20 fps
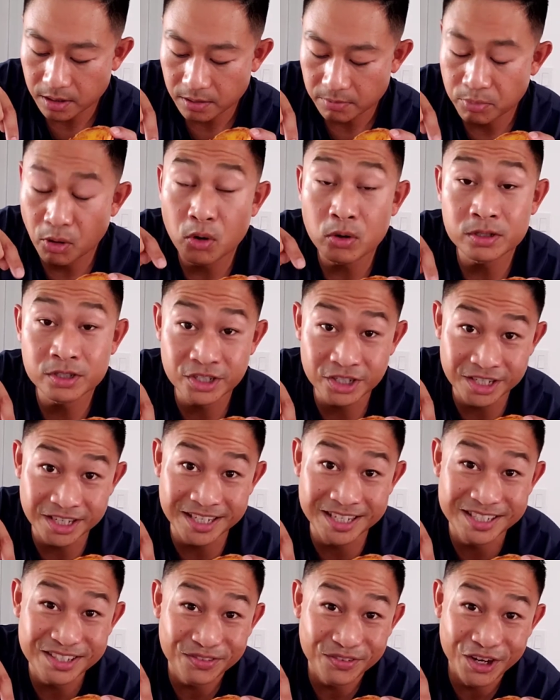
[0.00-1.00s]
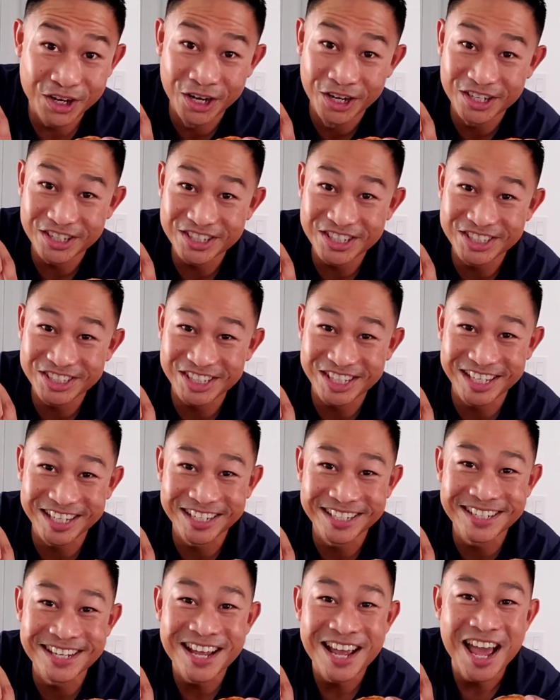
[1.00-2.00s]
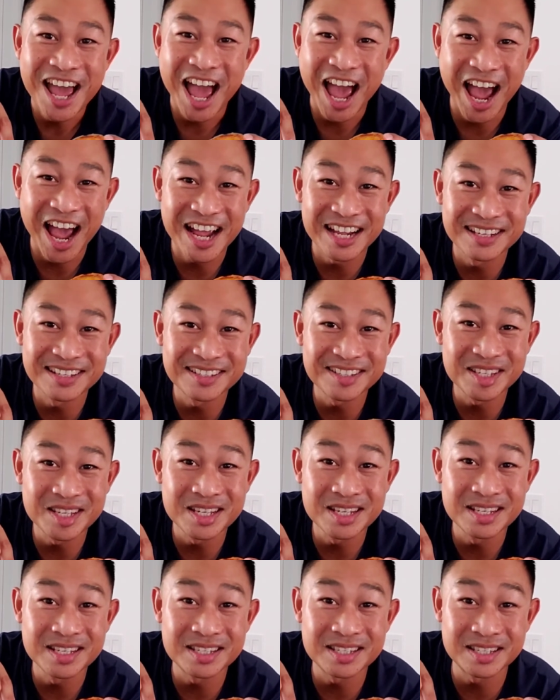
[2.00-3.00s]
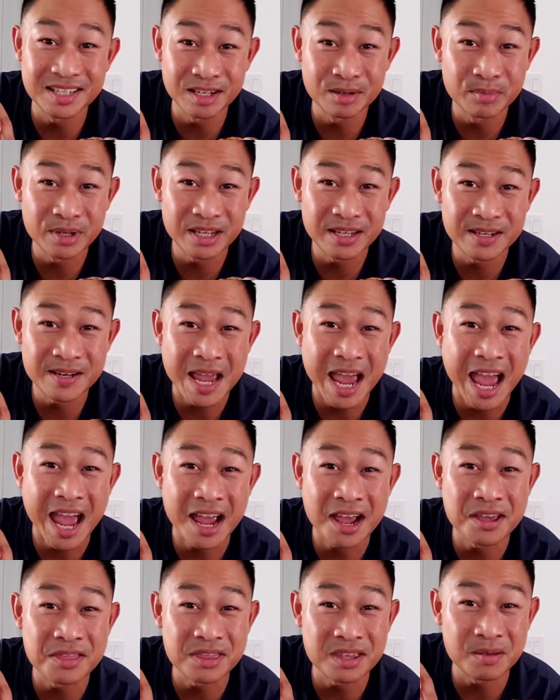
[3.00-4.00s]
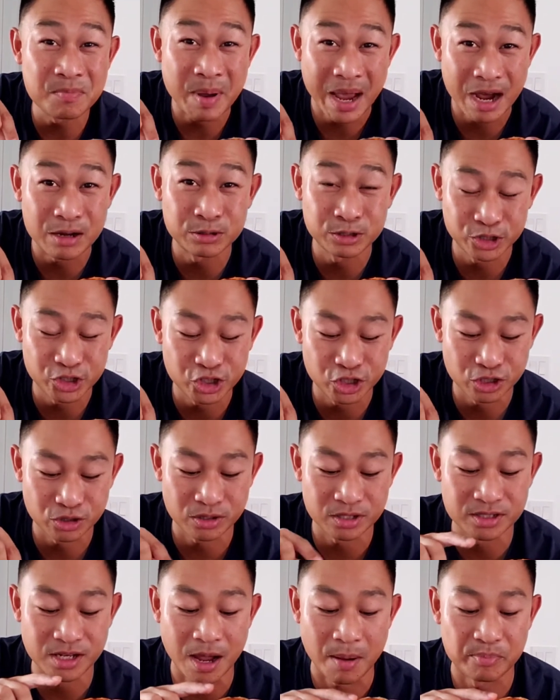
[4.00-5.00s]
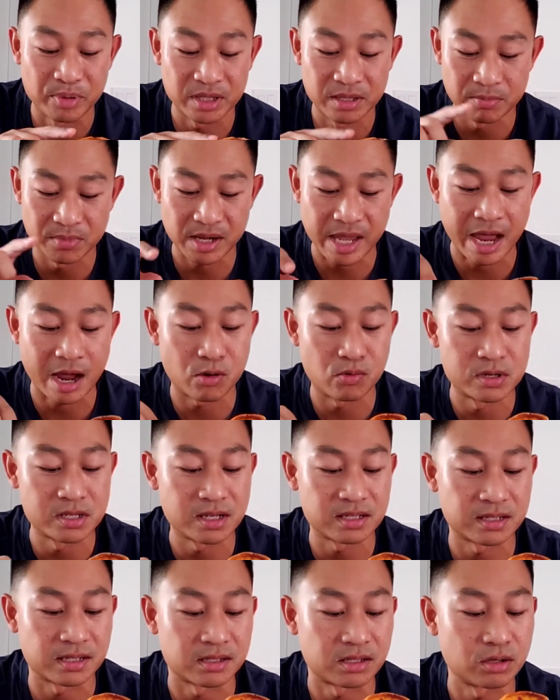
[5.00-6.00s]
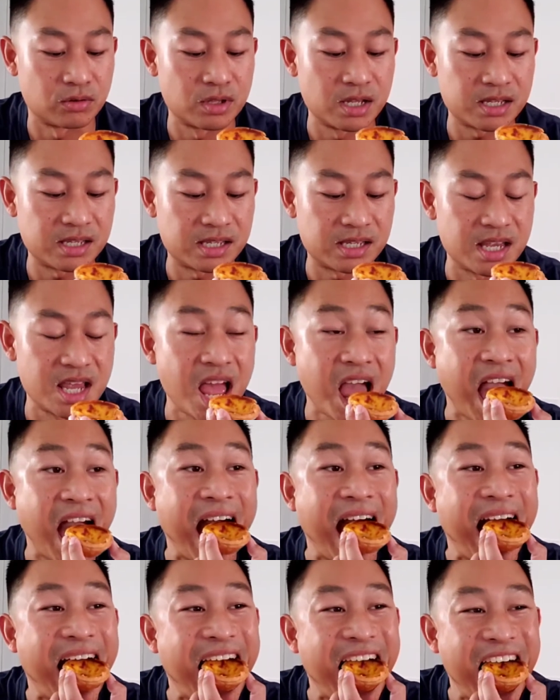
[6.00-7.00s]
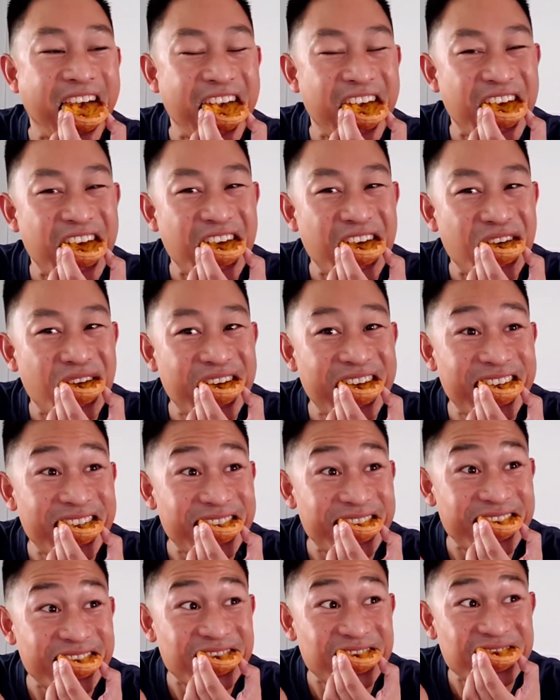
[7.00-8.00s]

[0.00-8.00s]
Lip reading: Portuguese version has the cinnamon and the powdered sugar on top, but the Macau one doesn't. So let's see what.